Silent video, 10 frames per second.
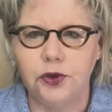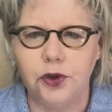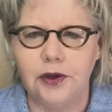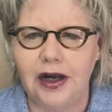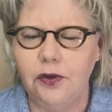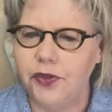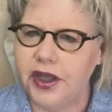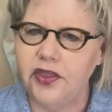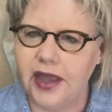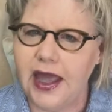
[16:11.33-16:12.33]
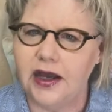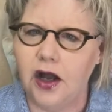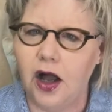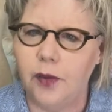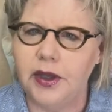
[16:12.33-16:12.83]
or I don't think they had a
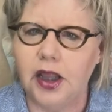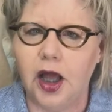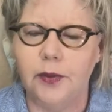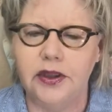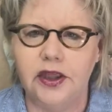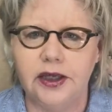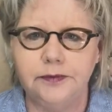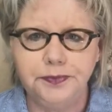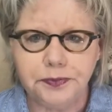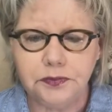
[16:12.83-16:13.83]
Hobby Lobby then.